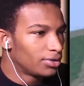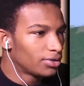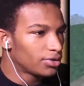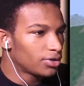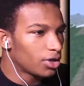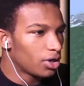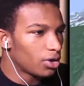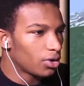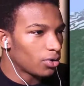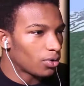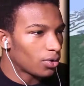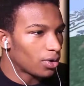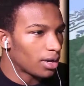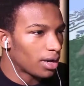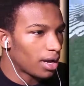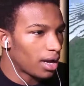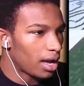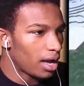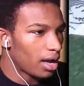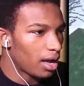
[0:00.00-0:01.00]
So,
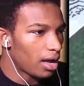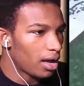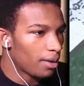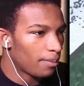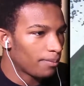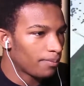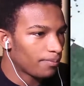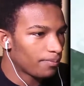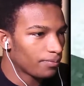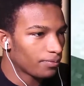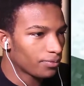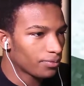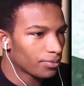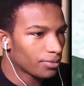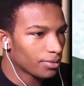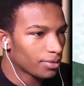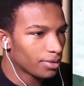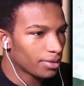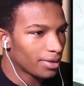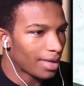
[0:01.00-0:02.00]
um,
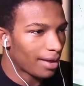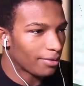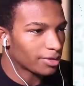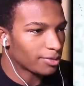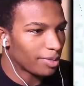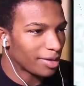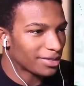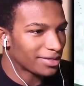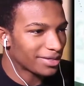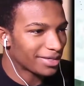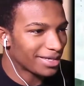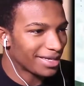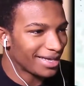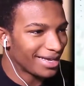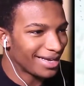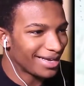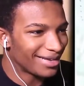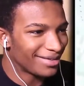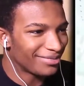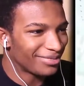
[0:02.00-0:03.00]
that was
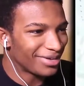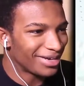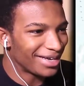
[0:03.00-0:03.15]
basically it.